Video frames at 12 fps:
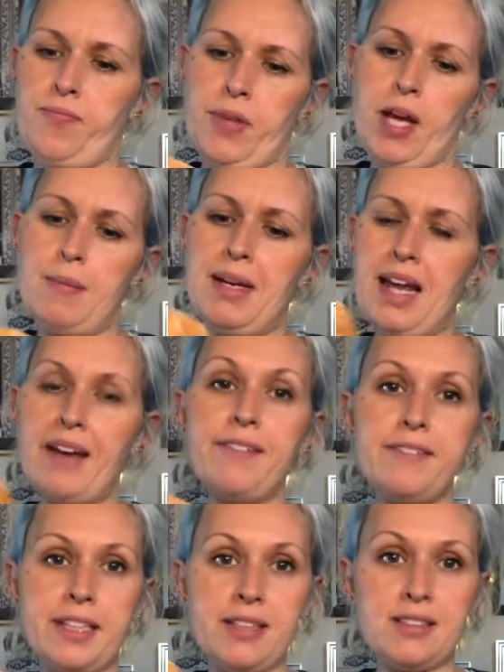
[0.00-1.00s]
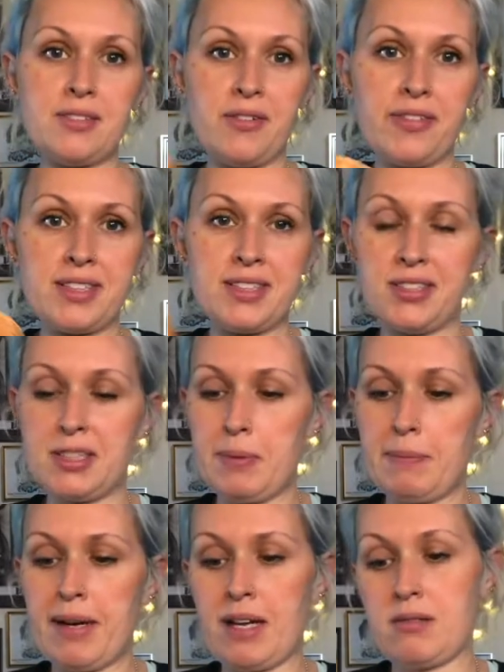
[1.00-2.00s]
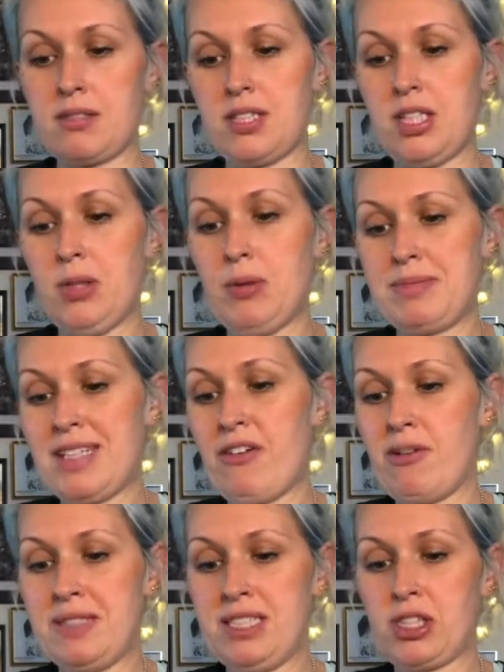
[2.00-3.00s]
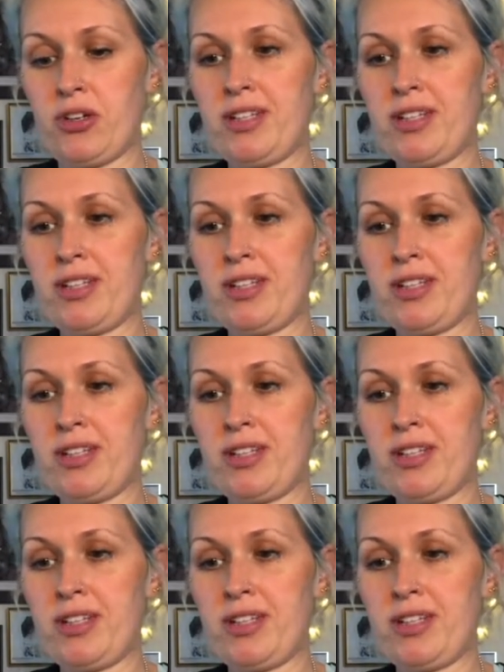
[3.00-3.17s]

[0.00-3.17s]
I'm a lefty, so if this looks a bit backwards to you, I'm terribly sorry.